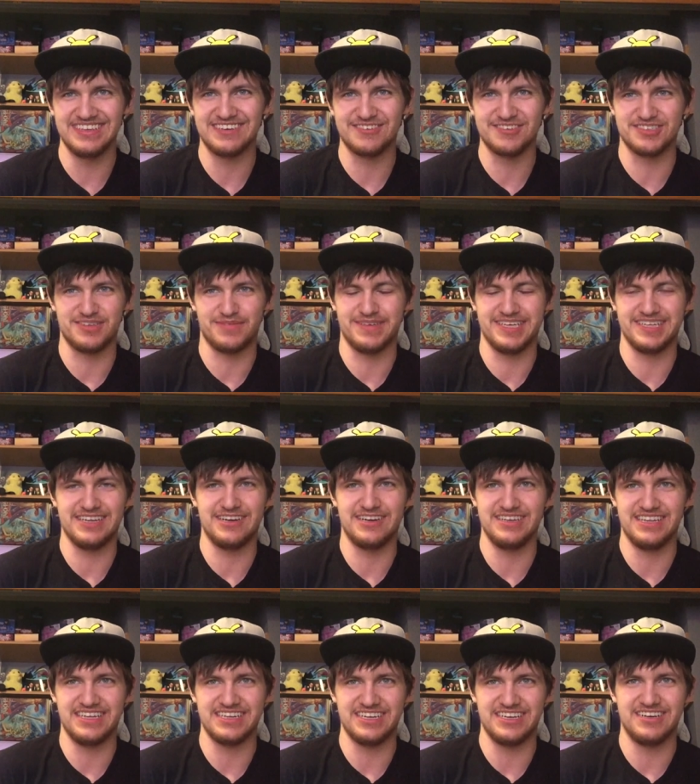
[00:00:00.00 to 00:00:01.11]
or something
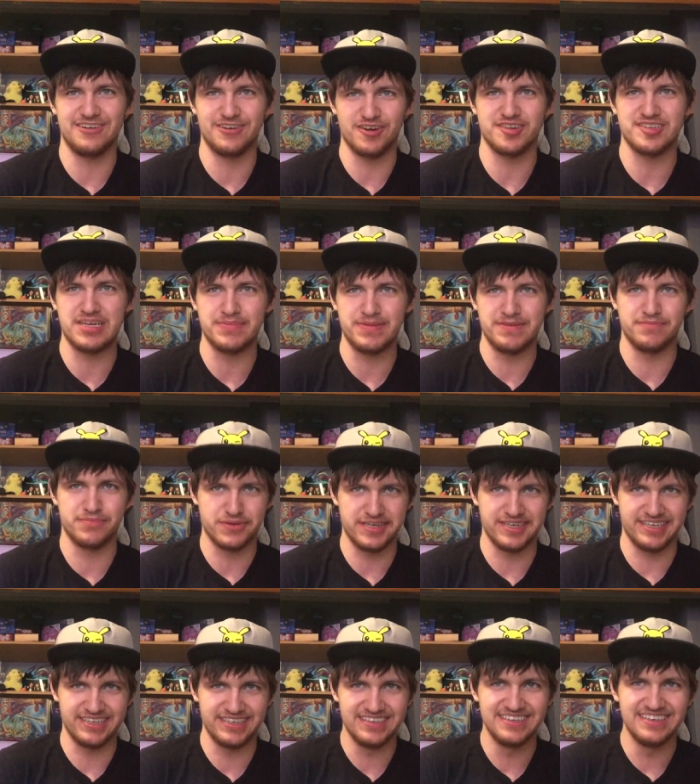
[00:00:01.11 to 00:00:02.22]
like archetype
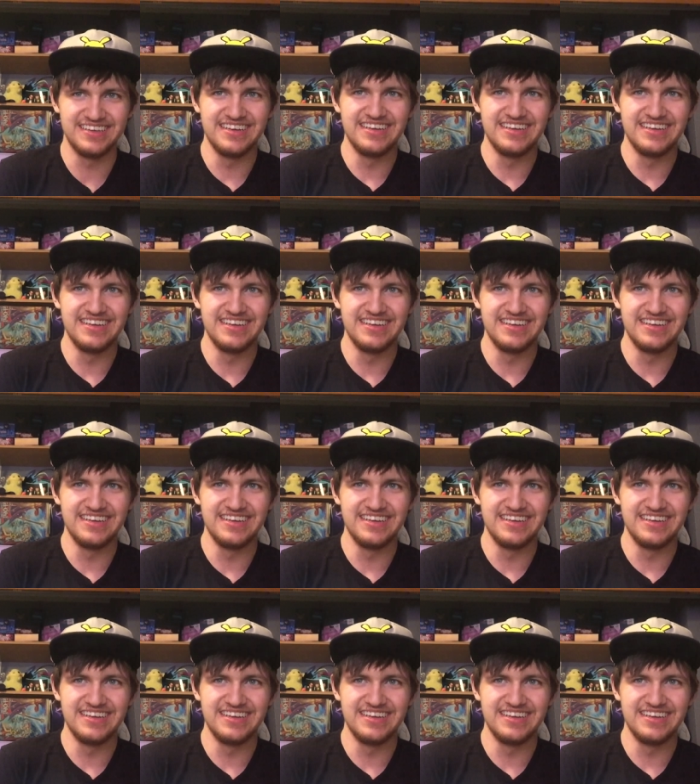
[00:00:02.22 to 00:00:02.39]
inbreeding